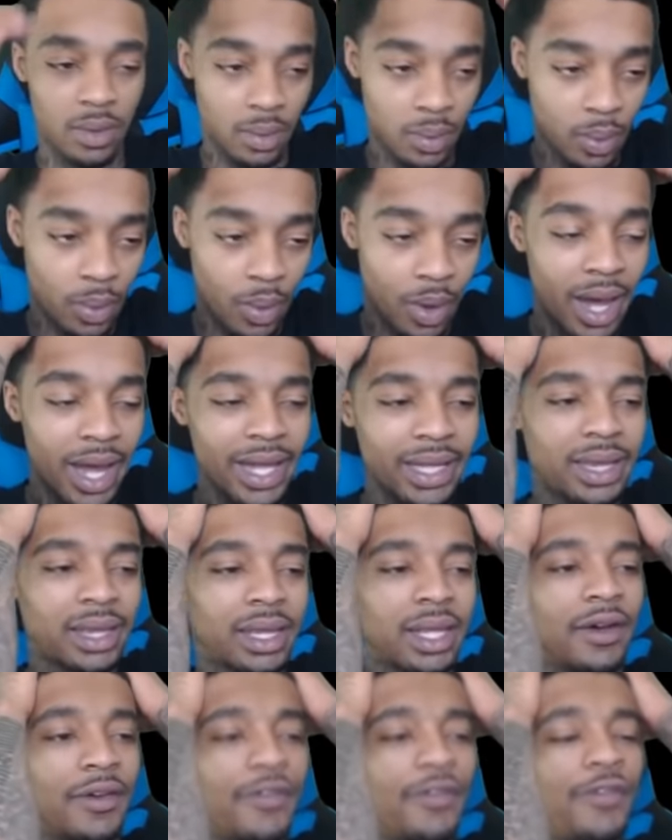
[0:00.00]
what
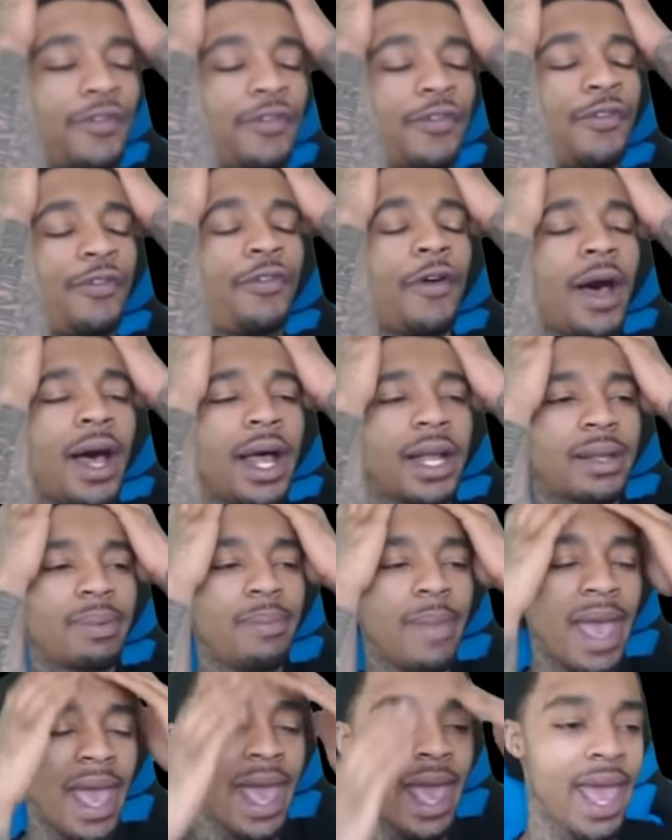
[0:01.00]
the fuck,
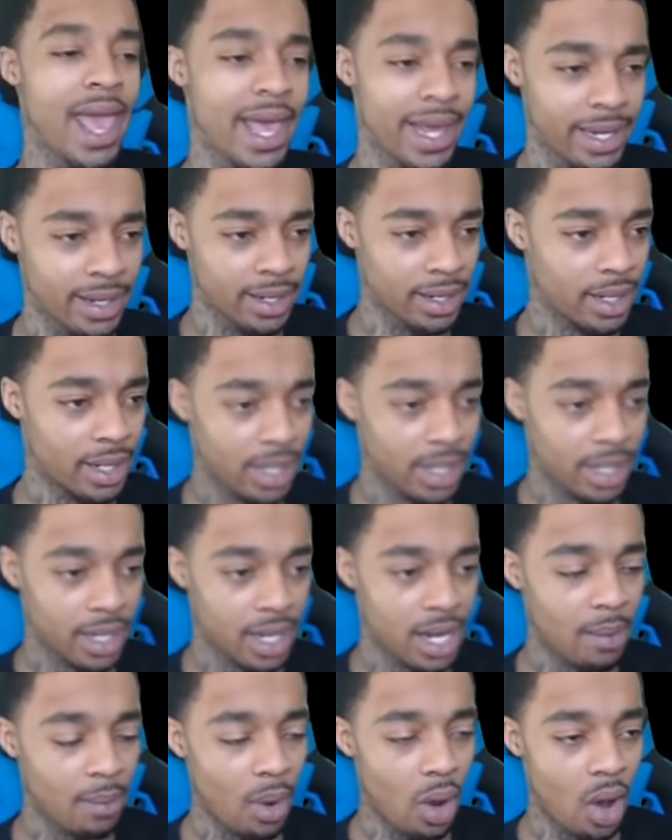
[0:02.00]
man?
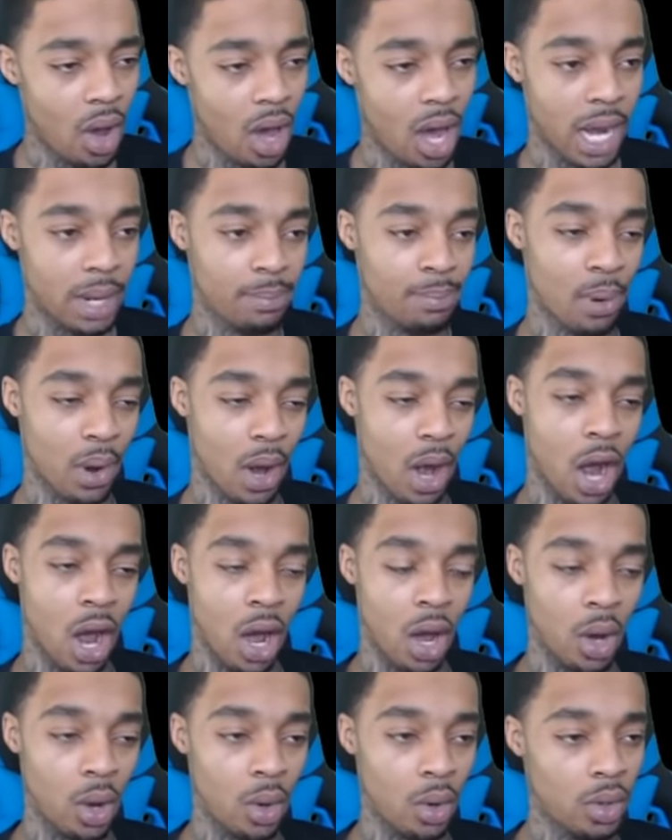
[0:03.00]
Come on,
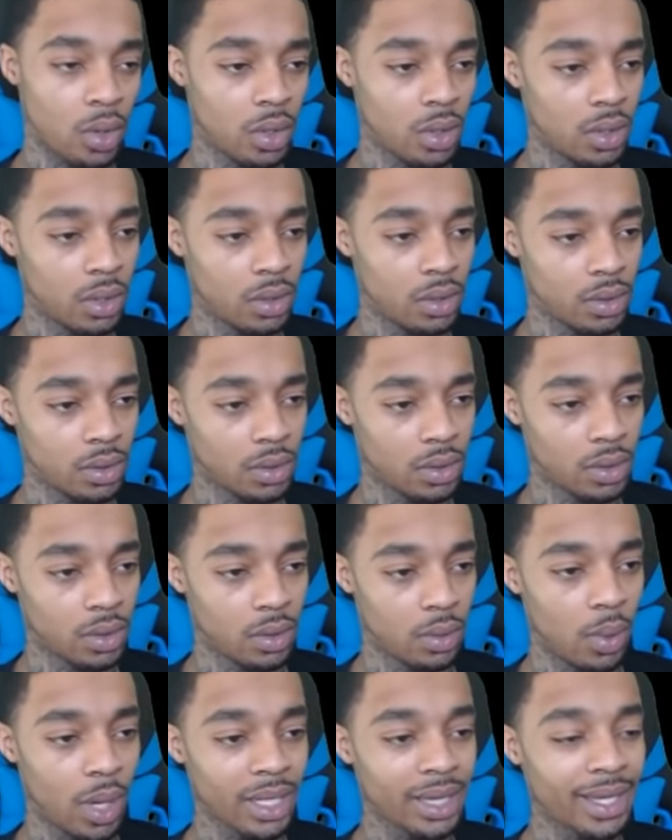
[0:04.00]
bro.
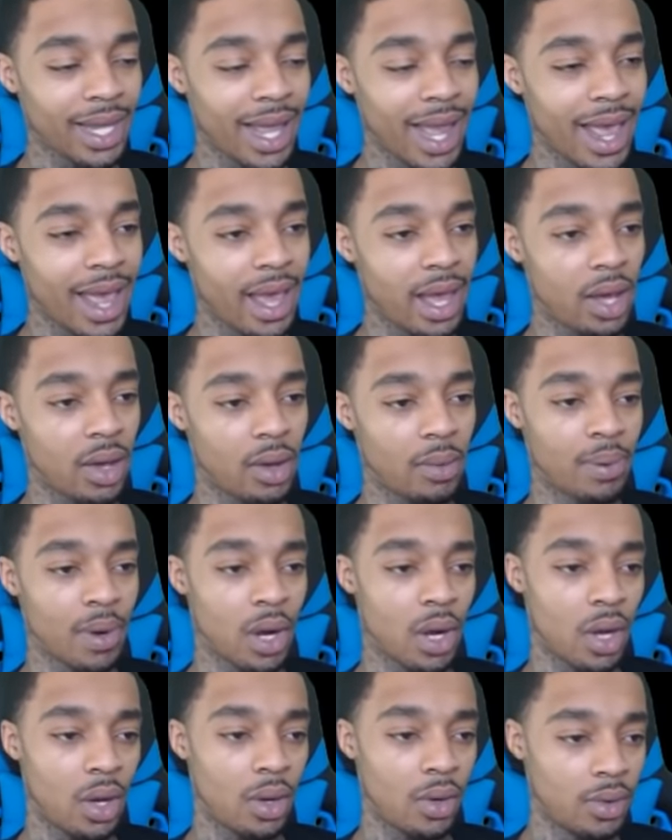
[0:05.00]
What the hell,
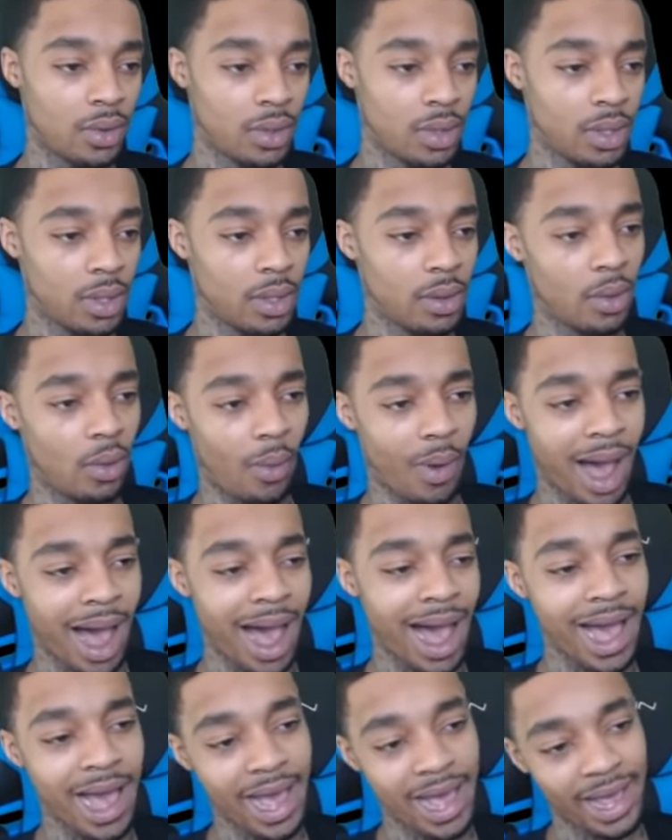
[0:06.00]
bro?
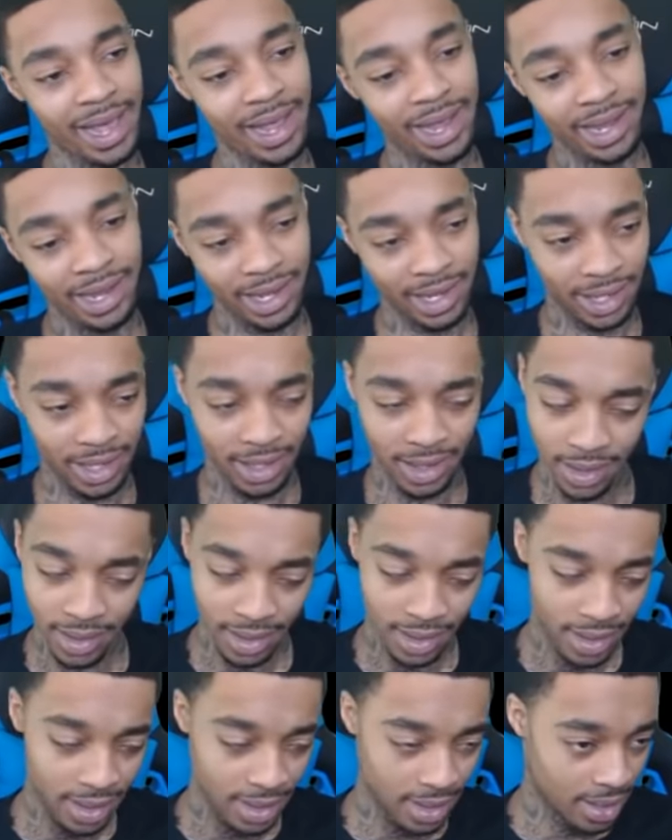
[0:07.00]
Why?
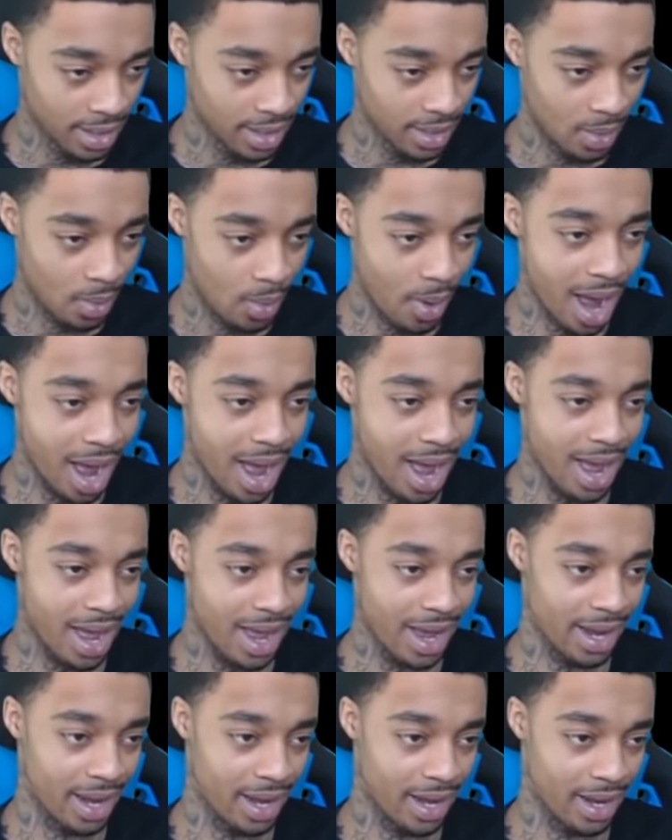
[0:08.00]
Why?